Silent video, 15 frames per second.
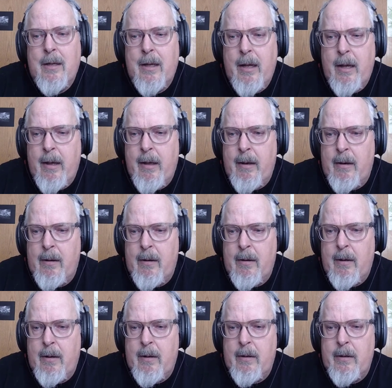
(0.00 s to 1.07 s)
and
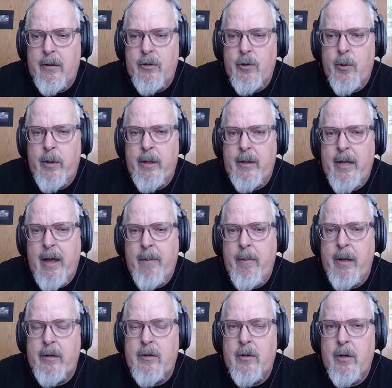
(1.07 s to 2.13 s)
enjoy it that
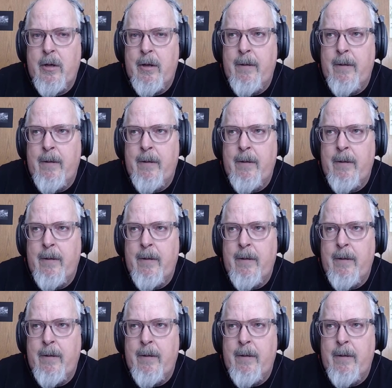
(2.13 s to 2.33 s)
much.